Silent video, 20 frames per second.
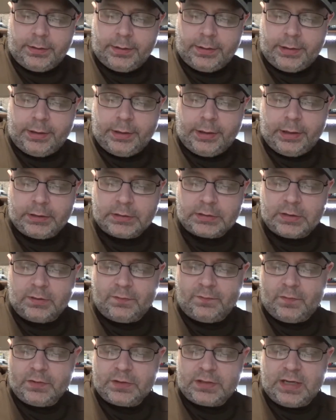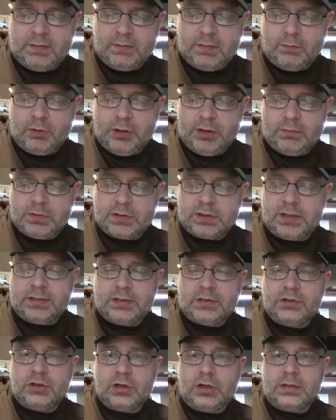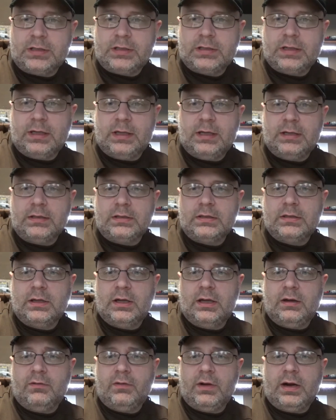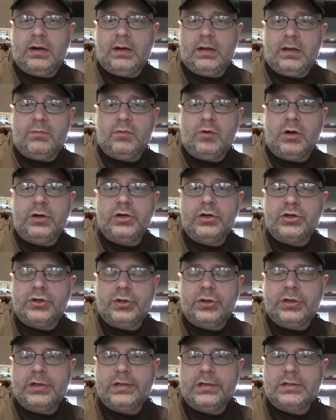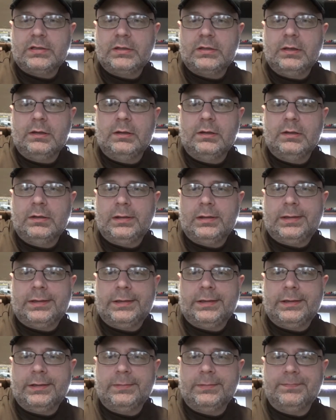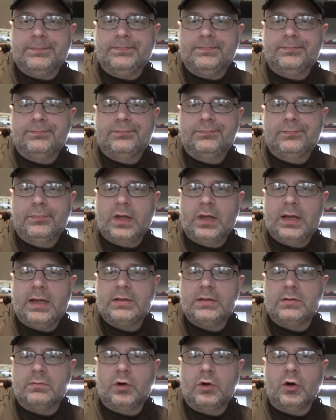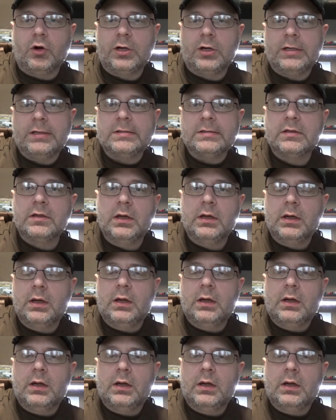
So the first game I played was against John Stentz. He ran a British list, had some Gurkhas.